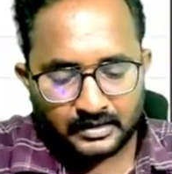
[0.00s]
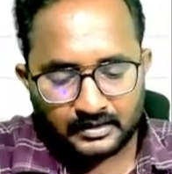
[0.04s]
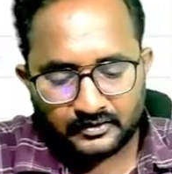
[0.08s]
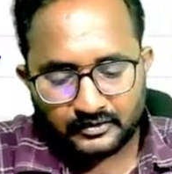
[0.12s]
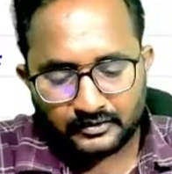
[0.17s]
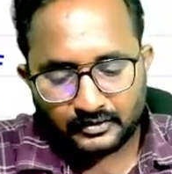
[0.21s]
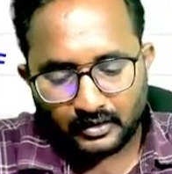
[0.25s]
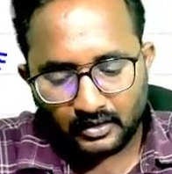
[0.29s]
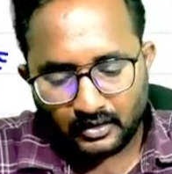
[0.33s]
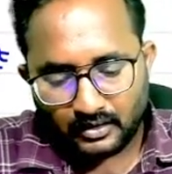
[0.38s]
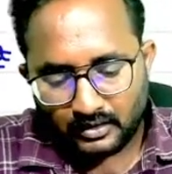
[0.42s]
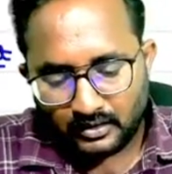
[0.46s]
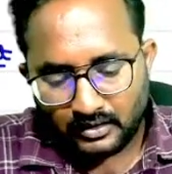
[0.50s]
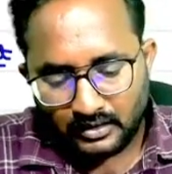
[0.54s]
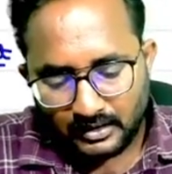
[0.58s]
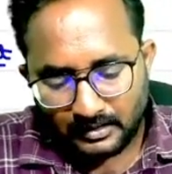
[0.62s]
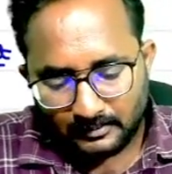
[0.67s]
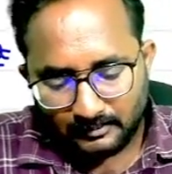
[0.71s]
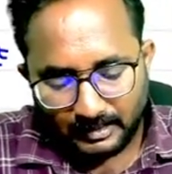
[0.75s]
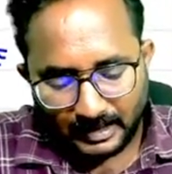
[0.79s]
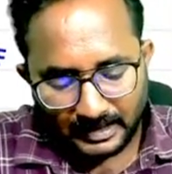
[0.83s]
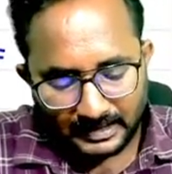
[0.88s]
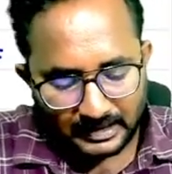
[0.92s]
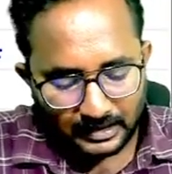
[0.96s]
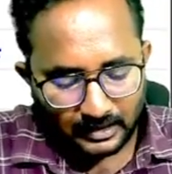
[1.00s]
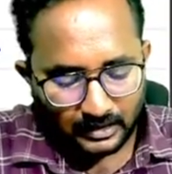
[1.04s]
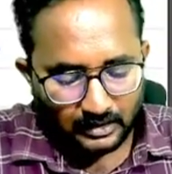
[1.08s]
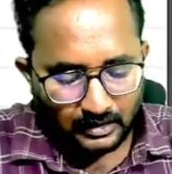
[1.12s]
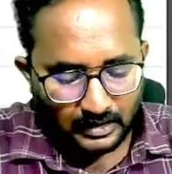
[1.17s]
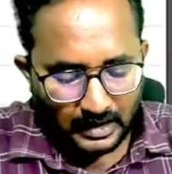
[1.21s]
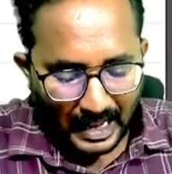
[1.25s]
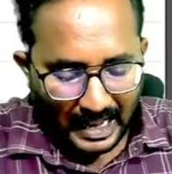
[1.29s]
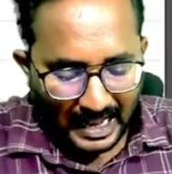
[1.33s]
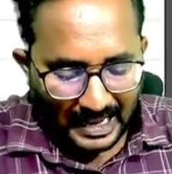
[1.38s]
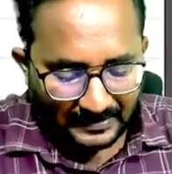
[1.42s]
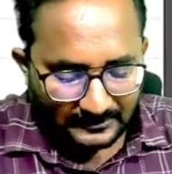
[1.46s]
So, but
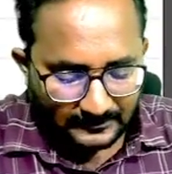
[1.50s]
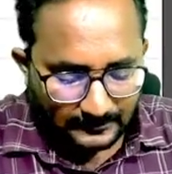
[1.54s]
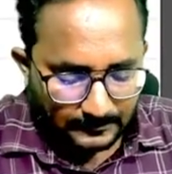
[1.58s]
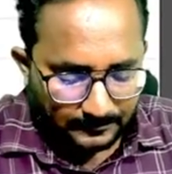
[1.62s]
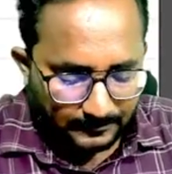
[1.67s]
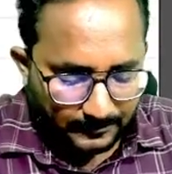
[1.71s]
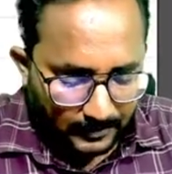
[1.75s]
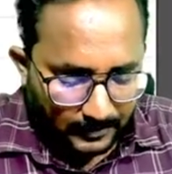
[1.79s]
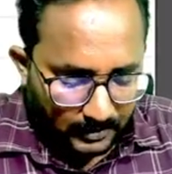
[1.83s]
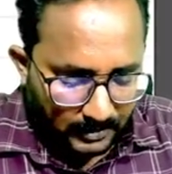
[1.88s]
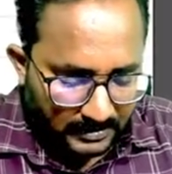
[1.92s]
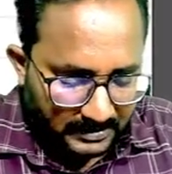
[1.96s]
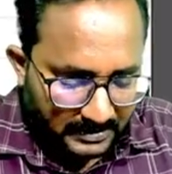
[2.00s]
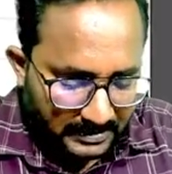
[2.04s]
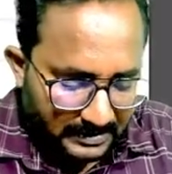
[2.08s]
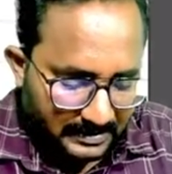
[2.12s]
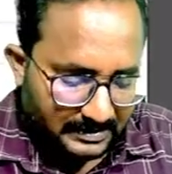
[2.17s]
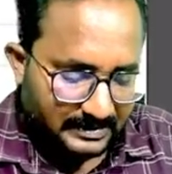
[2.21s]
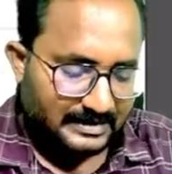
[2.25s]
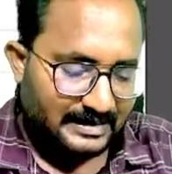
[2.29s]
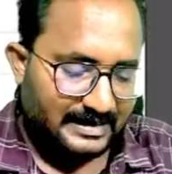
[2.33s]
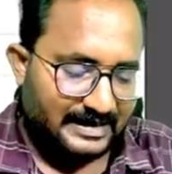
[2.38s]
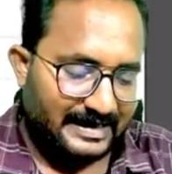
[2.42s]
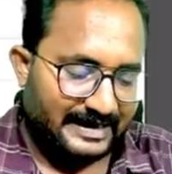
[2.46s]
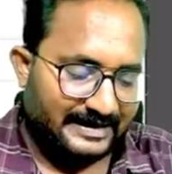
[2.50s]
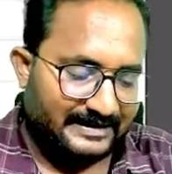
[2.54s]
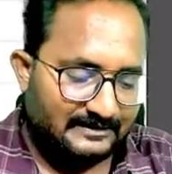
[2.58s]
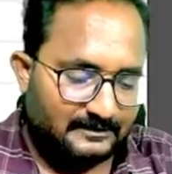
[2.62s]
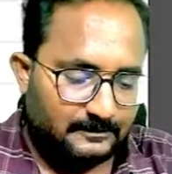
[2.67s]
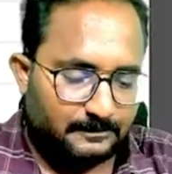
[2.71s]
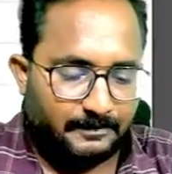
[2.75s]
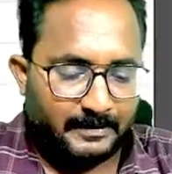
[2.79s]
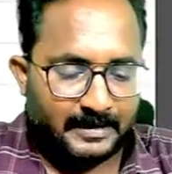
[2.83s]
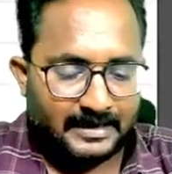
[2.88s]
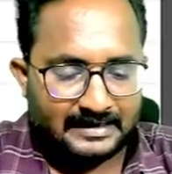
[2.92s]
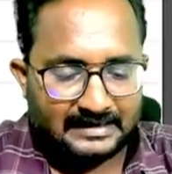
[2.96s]
as per their
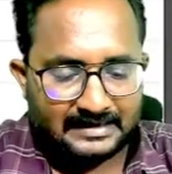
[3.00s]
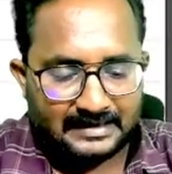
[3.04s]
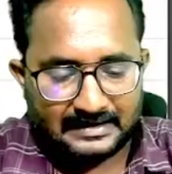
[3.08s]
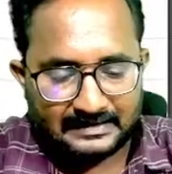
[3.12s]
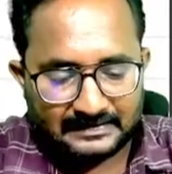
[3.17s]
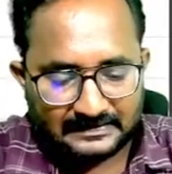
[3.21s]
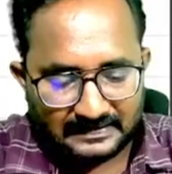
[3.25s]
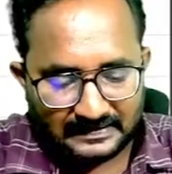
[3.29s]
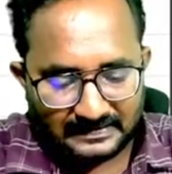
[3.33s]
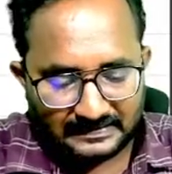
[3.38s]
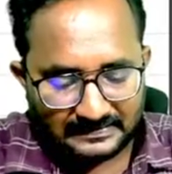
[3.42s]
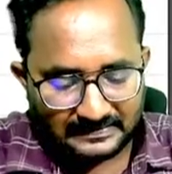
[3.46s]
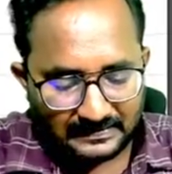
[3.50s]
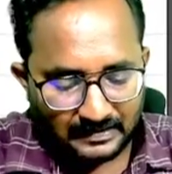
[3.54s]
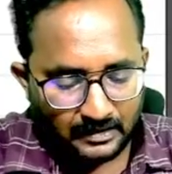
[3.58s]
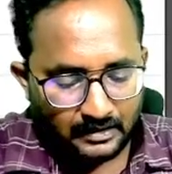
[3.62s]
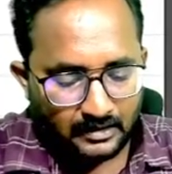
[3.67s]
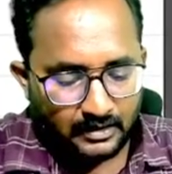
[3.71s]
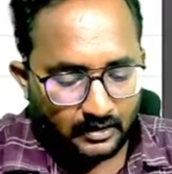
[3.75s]
expectations,